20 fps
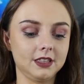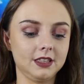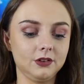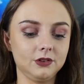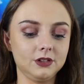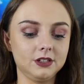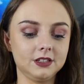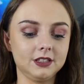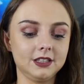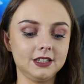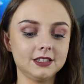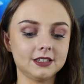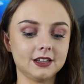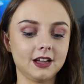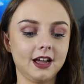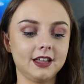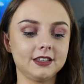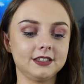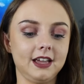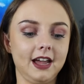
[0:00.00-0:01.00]
These
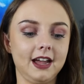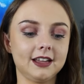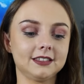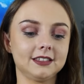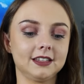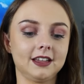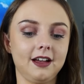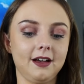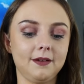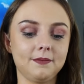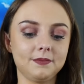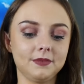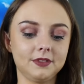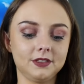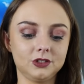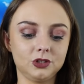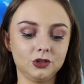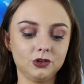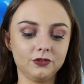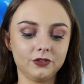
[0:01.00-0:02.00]
cards are acting up.
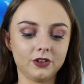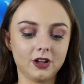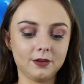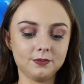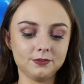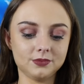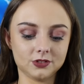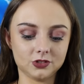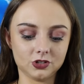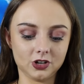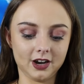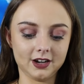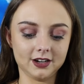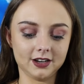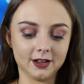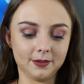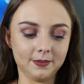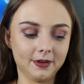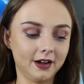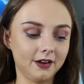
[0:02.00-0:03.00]
Two of Cups trying
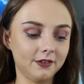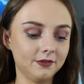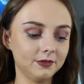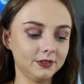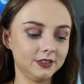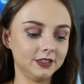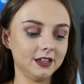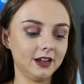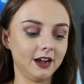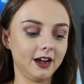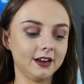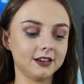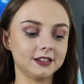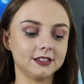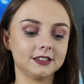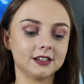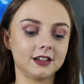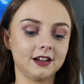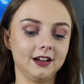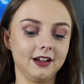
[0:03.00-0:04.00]
to come out with the
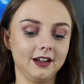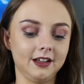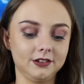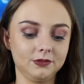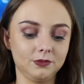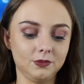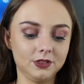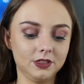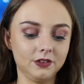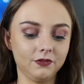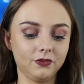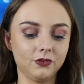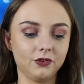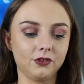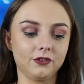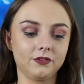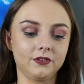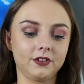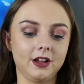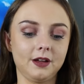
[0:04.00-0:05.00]
Artist card, with the
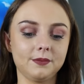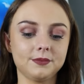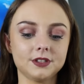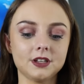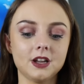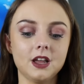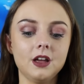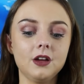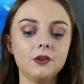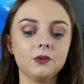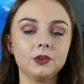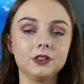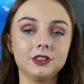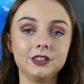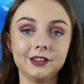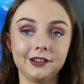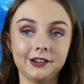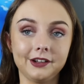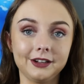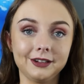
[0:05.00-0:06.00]
Four of Cups, with
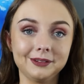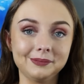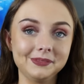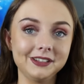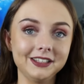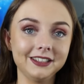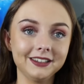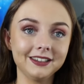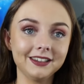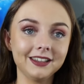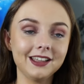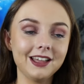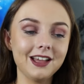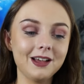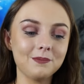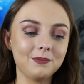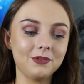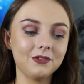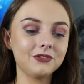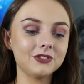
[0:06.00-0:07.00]
the Hermit.
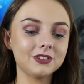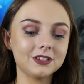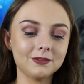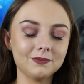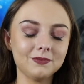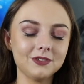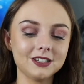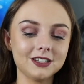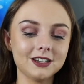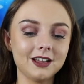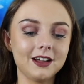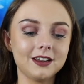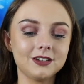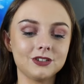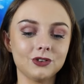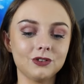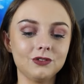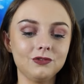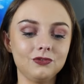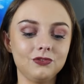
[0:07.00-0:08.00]
But for some reason, I
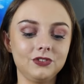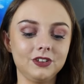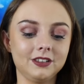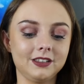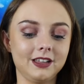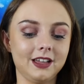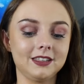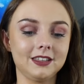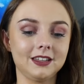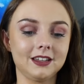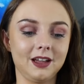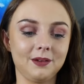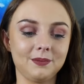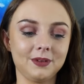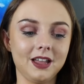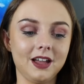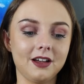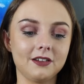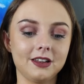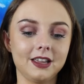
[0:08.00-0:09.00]
don't feel like they're
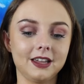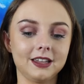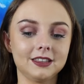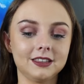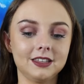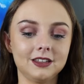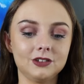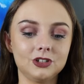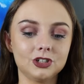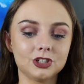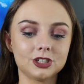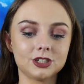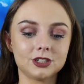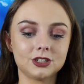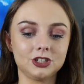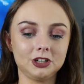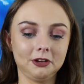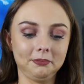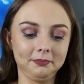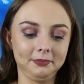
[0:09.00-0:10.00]
coming out. Like, they're just
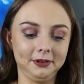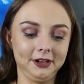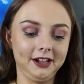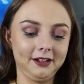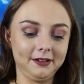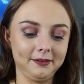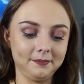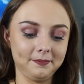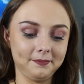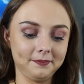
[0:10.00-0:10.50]
jumping up.